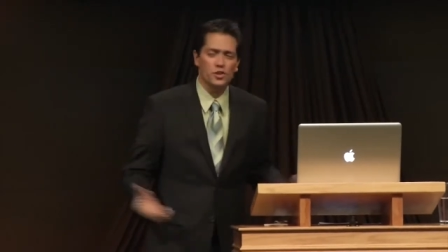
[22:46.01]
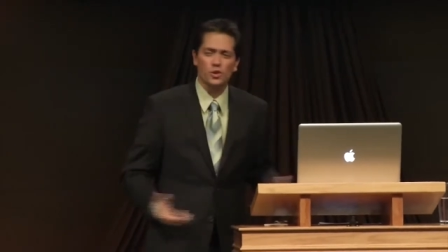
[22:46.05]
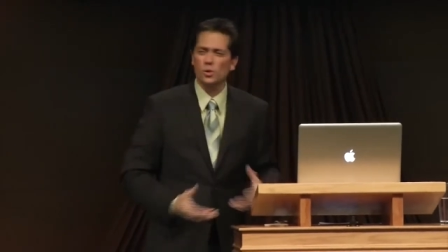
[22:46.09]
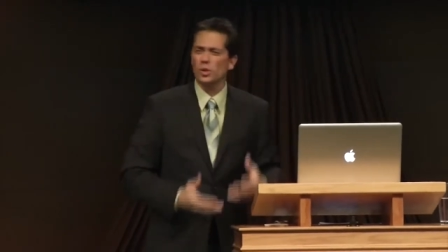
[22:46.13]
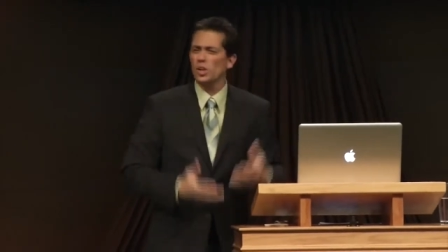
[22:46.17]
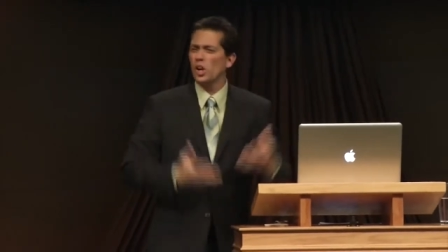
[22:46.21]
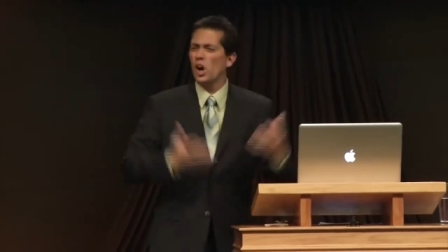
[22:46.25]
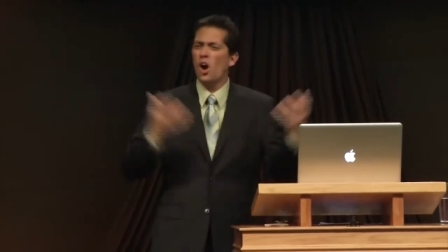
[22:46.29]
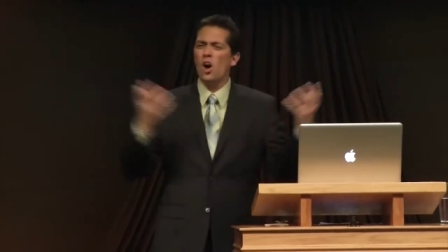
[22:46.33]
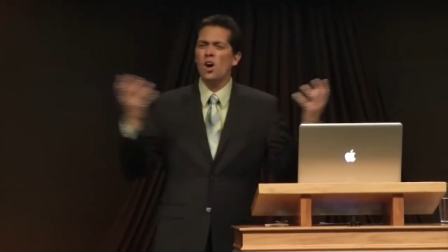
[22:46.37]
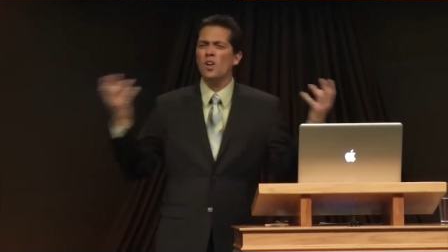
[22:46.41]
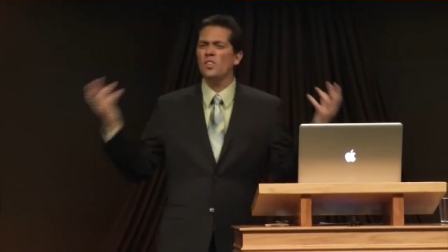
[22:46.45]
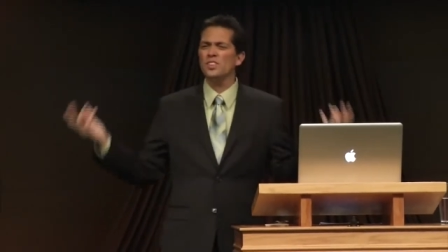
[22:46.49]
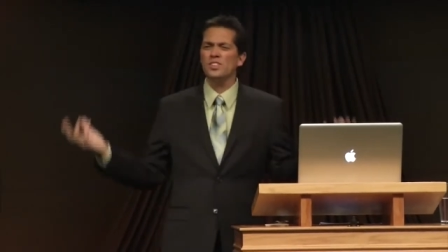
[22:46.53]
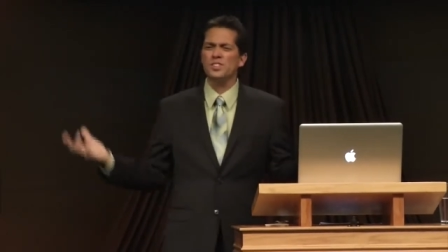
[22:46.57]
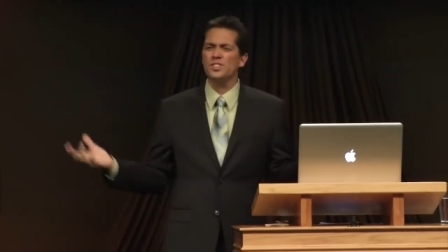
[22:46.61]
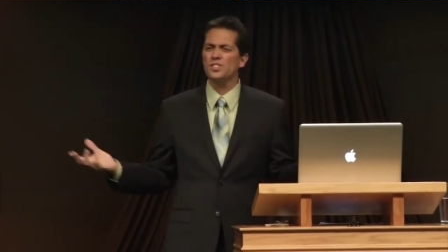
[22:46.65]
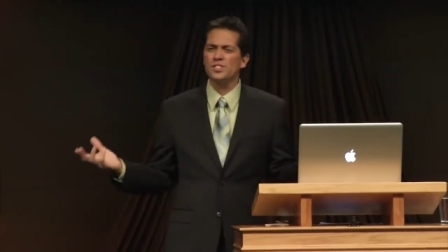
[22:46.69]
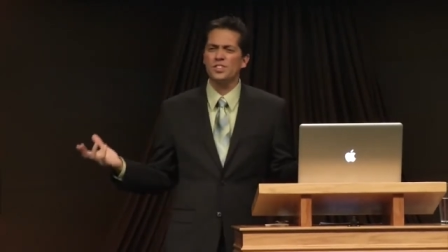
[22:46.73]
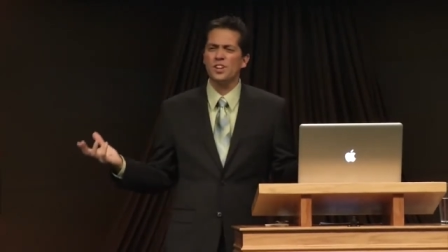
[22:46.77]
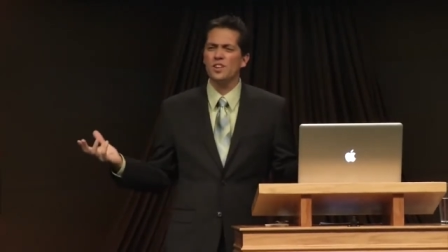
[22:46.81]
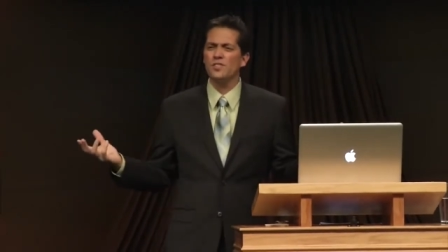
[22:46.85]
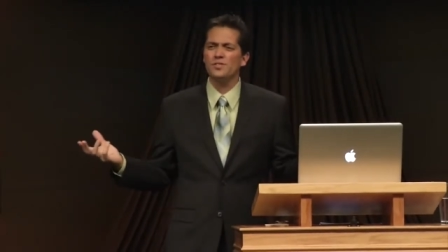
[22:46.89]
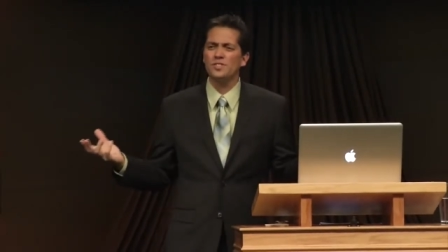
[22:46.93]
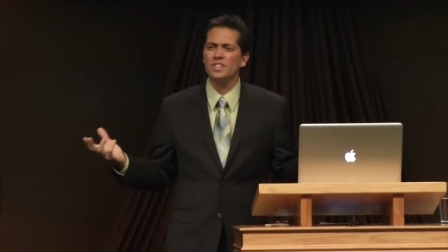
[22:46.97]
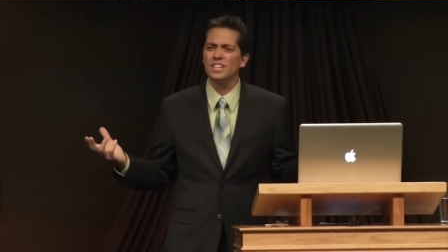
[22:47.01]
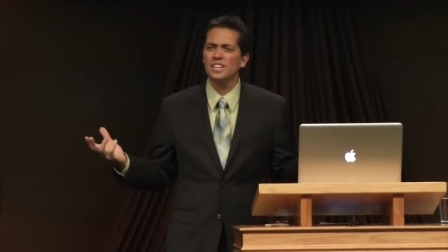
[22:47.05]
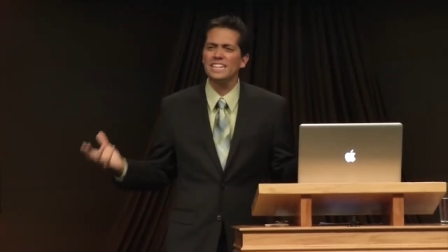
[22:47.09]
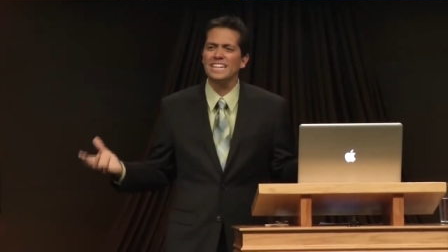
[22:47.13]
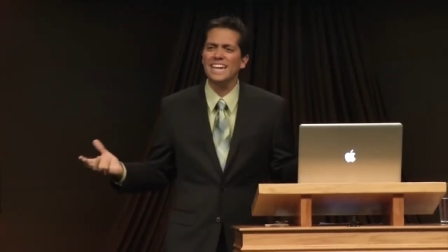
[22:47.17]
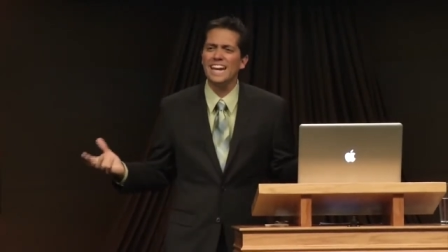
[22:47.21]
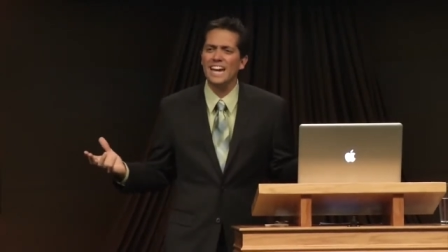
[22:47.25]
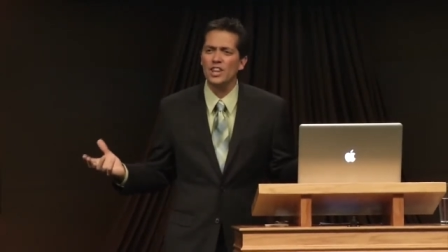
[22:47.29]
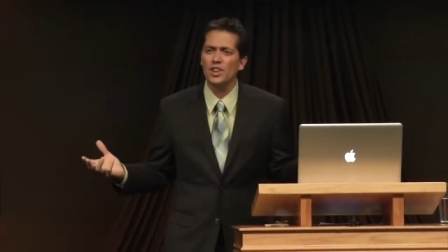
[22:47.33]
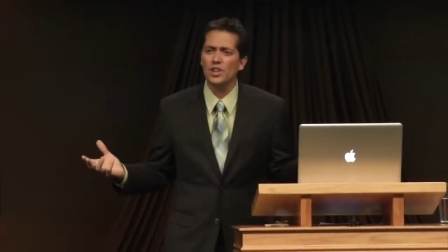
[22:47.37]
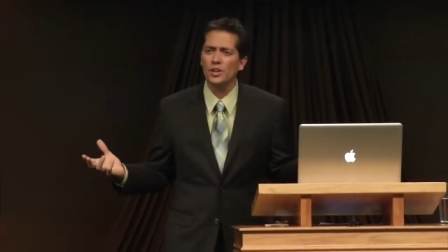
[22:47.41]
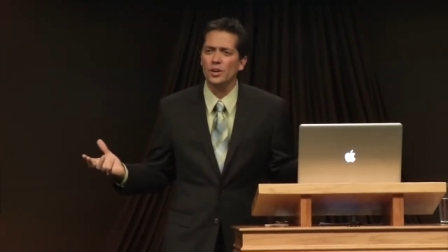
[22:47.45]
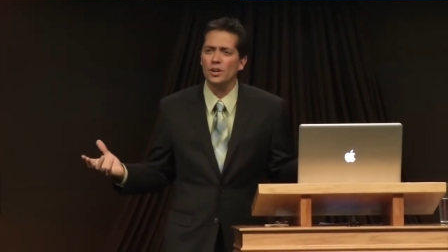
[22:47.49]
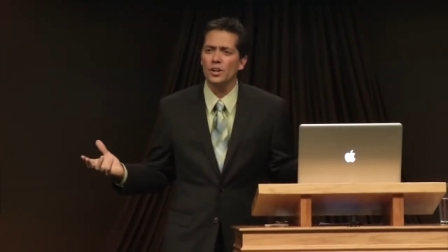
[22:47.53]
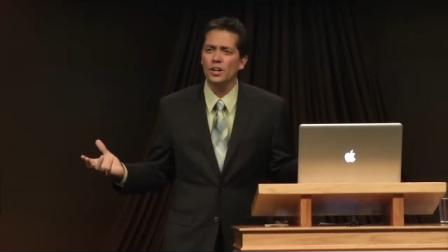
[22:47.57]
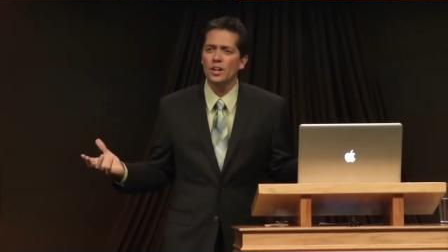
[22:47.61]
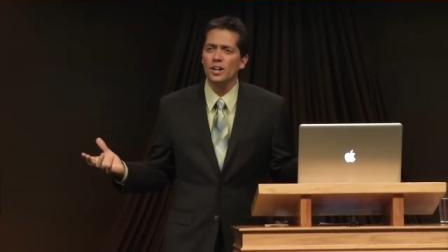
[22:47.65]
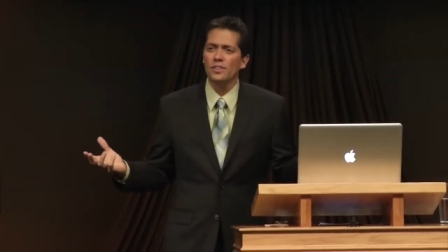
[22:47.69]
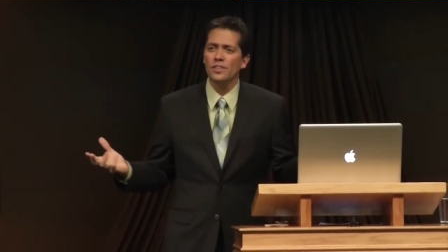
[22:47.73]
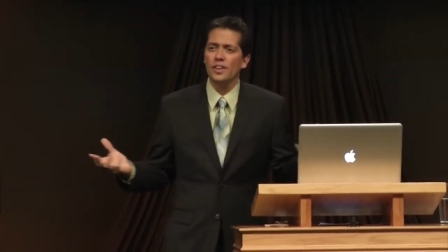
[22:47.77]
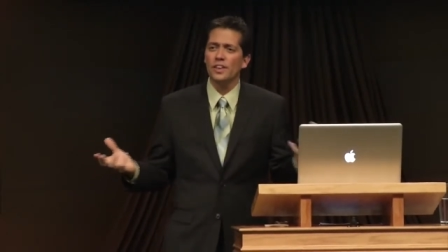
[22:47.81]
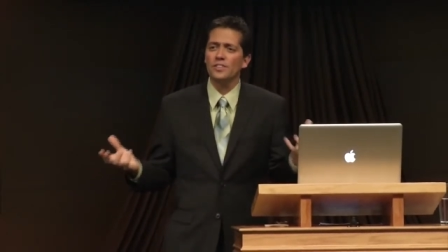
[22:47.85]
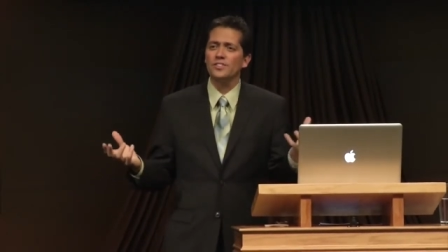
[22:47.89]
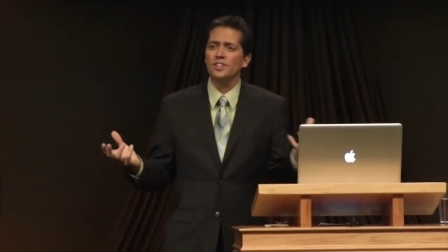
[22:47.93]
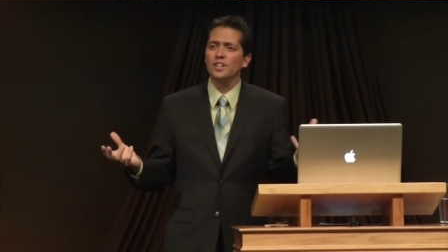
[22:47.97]
they're doing all this stuff together
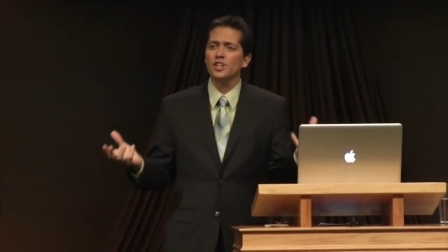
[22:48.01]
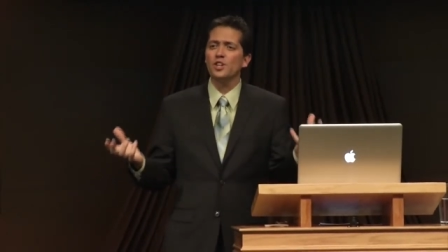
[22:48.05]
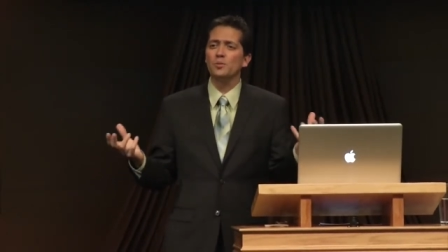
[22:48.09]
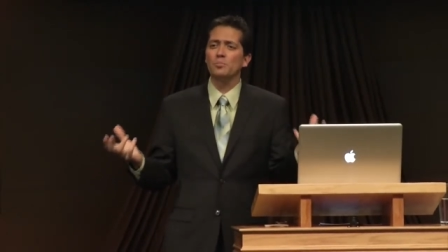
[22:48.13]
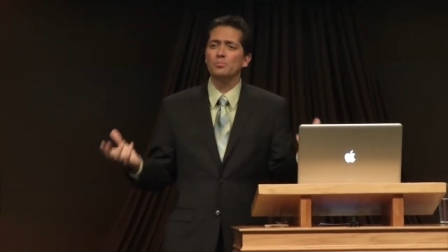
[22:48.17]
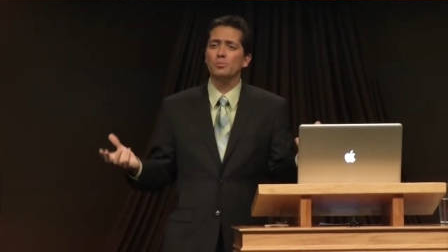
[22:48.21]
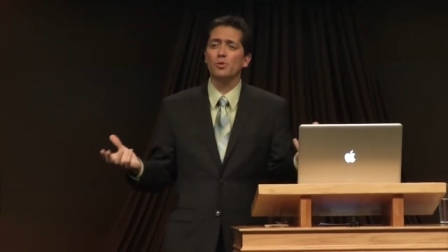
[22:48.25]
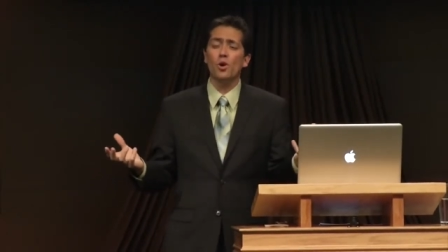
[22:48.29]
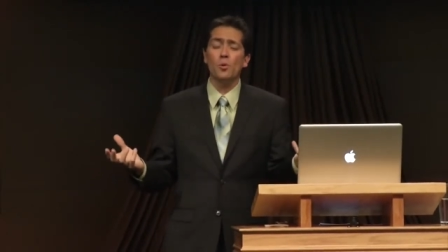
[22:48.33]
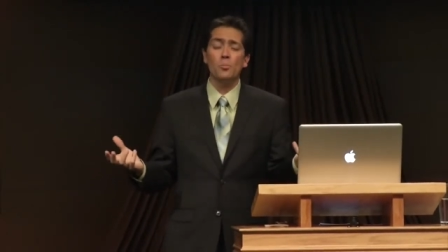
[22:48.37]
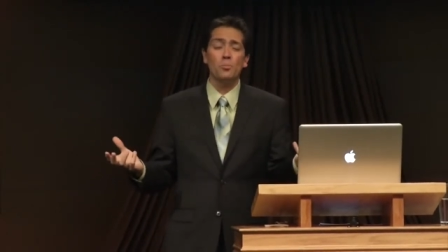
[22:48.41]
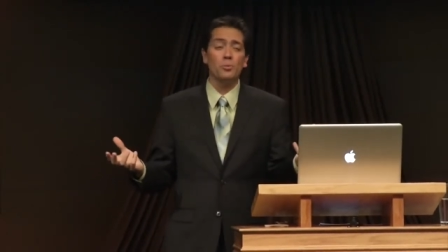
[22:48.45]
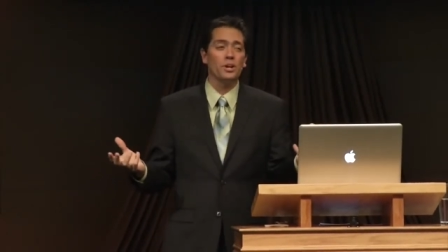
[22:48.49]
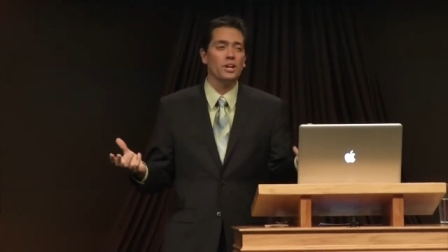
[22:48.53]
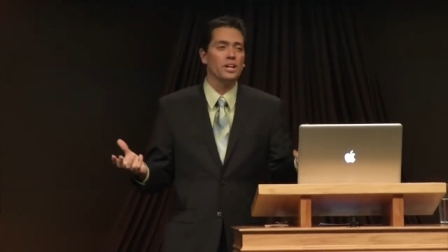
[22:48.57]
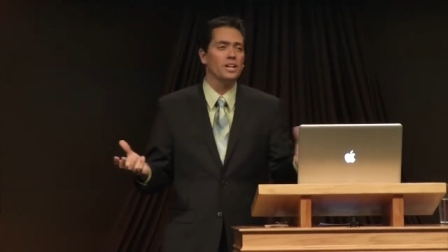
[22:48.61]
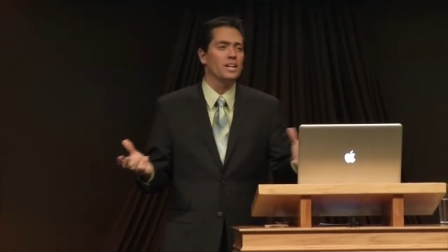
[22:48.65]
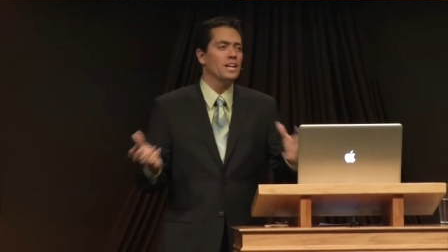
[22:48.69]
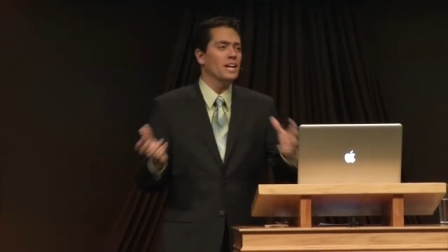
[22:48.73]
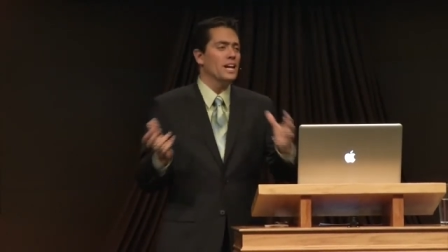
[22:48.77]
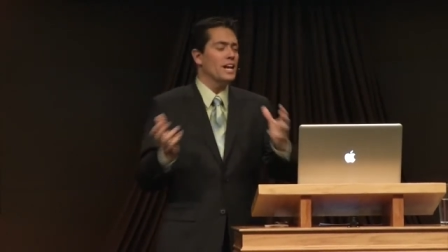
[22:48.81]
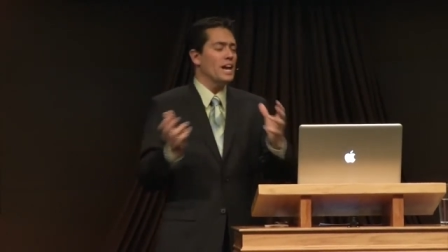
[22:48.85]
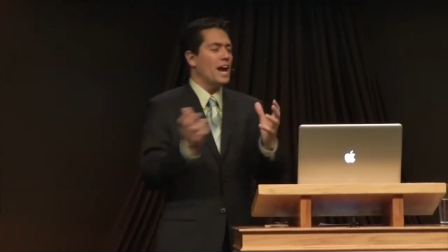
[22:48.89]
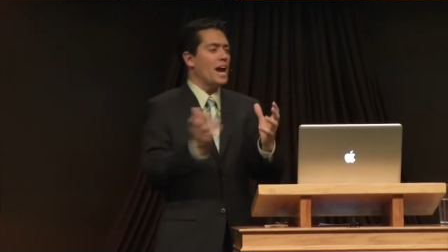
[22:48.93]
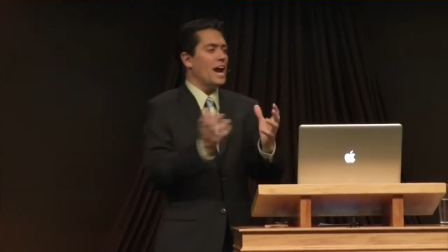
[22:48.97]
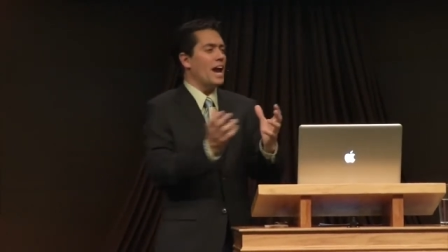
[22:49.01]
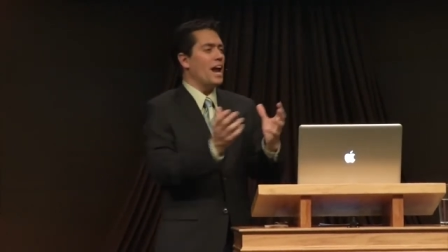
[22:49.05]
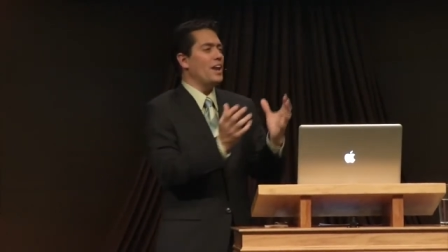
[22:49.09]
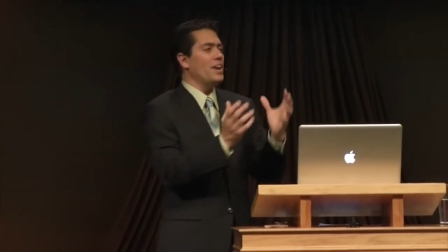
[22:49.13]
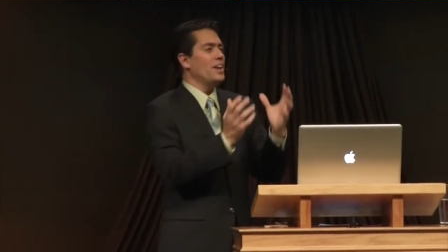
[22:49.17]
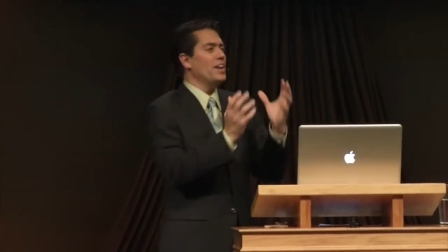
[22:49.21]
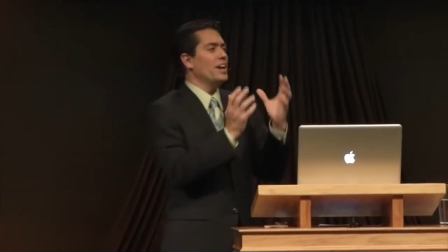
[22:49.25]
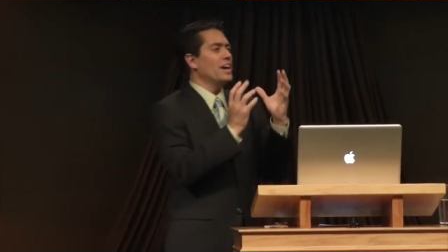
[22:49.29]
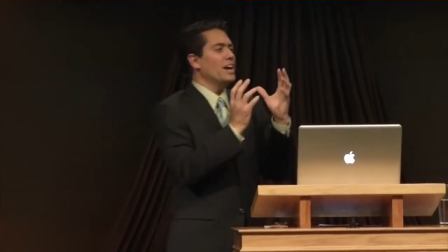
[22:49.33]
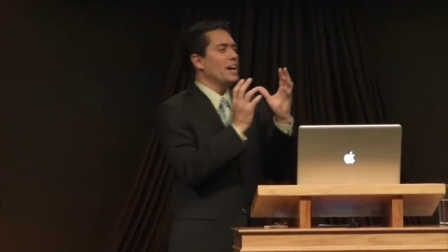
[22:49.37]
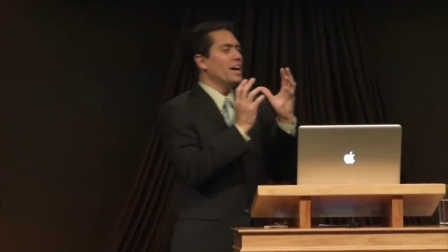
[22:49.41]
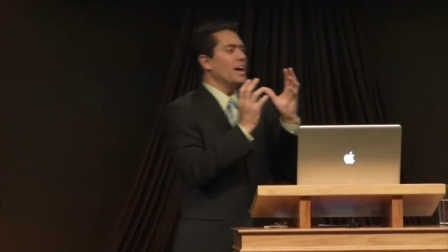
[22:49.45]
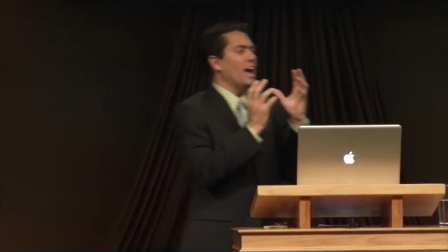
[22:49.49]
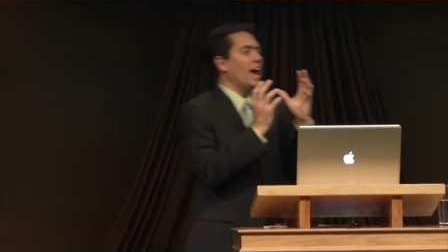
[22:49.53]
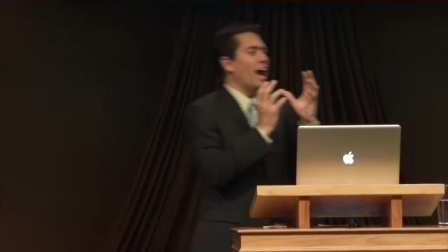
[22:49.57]
that's inappropriate. And